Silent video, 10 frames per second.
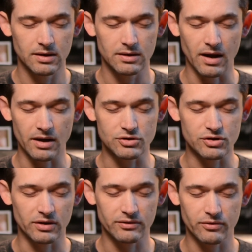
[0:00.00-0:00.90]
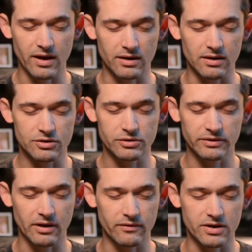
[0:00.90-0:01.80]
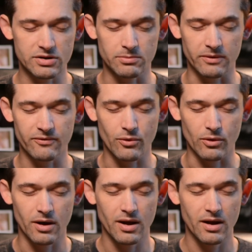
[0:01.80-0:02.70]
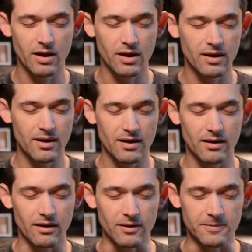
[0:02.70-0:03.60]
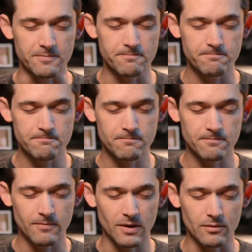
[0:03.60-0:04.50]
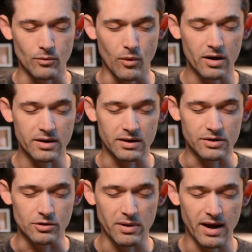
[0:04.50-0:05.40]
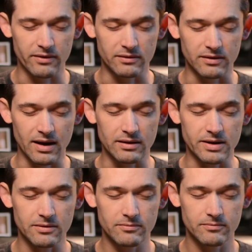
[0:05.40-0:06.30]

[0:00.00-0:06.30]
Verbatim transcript: not just for that initial salvation, but for um, walking in your paths daily.